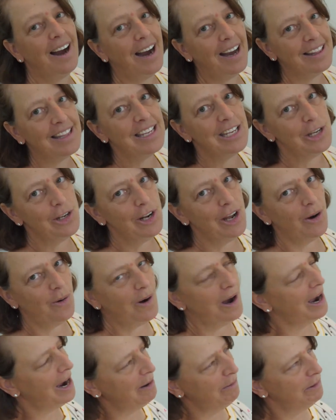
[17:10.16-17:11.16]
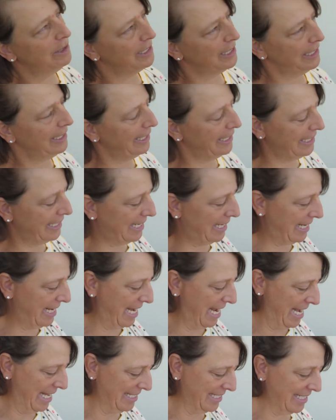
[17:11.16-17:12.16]
I think you know, I really like kitty
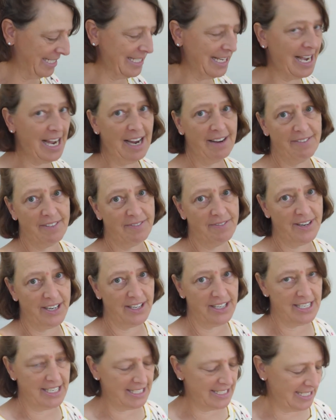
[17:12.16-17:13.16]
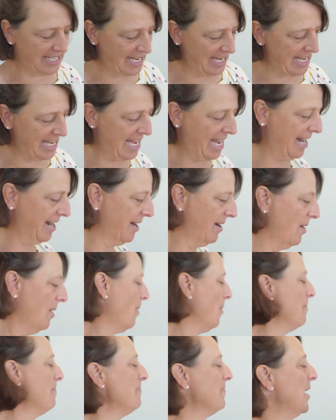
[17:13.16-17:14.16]
cats because I have a very nice kitty cat at
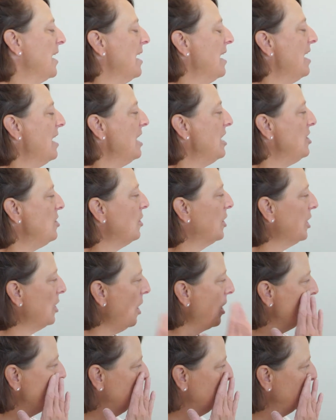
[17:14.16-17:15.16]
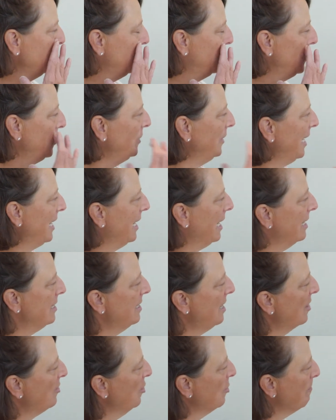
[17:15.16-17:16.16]
home. You can also do like
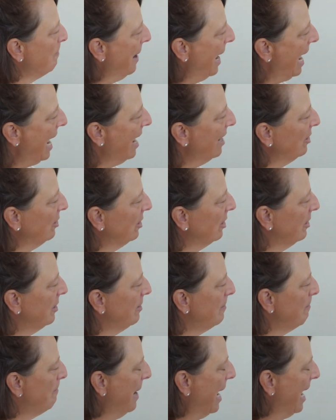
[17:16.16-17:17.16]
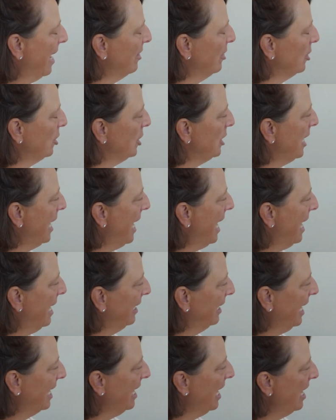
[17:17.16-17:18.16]
another pattern
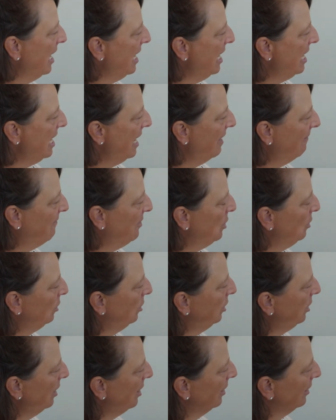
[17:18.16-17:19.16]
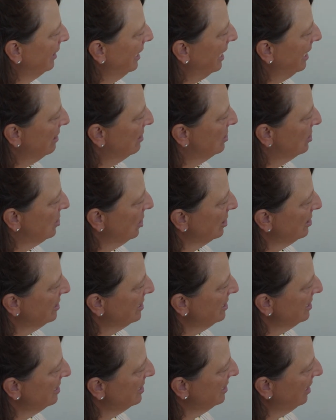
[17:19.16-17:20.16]
and like if you look, like it starts
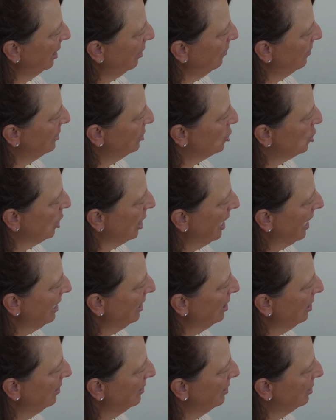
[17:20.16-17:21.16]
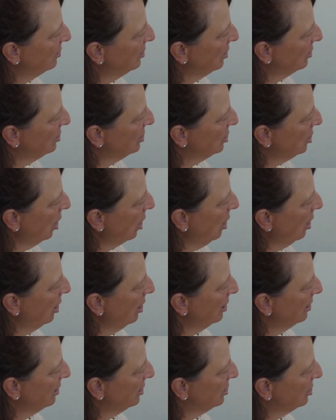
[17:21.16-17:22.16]
in the center with a triangle and there's a
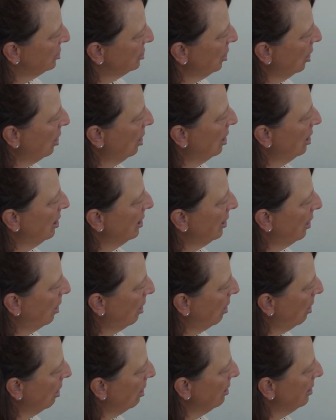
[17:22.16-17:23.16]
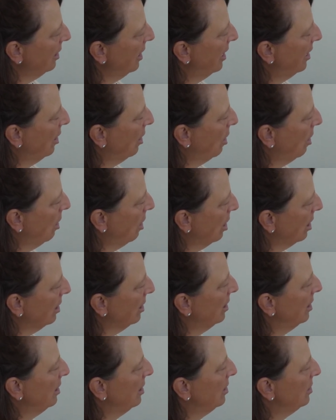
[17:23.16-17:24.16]
star and a
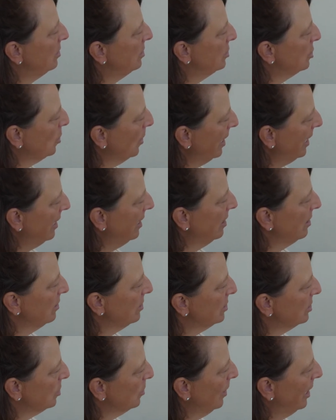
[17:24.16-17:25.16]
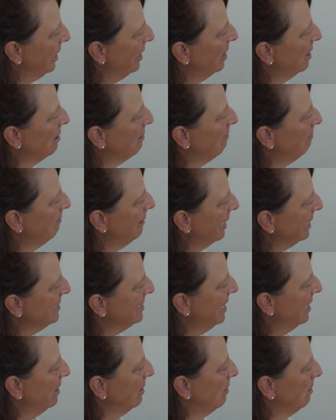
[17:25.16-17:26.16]
heart, square, square,
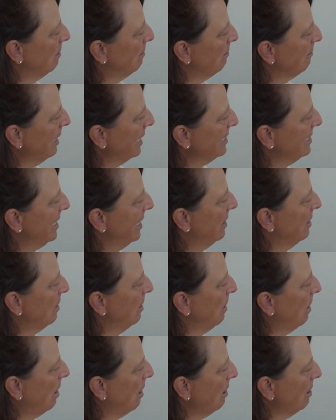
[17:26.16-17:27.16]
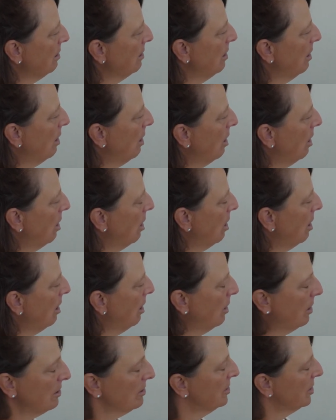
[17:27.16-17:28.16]
rectangle, rectangle,
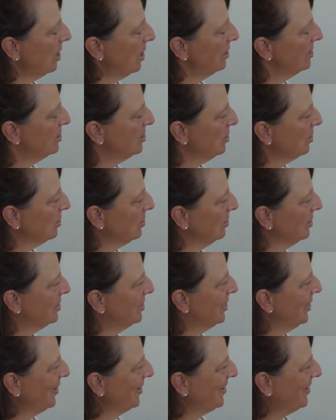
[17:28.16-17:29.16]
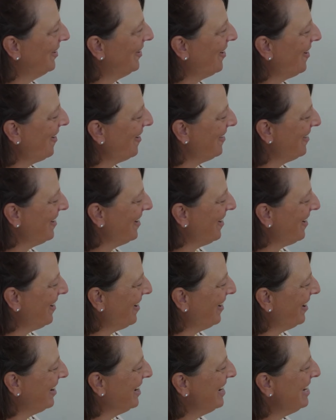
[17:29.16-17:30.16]
circle, circle, heart,
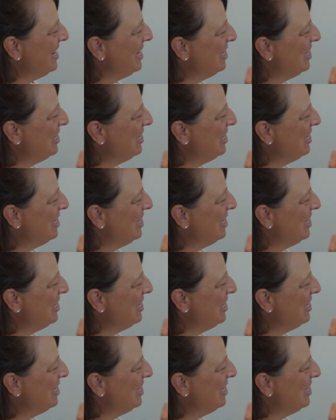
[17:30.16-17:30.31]
heart.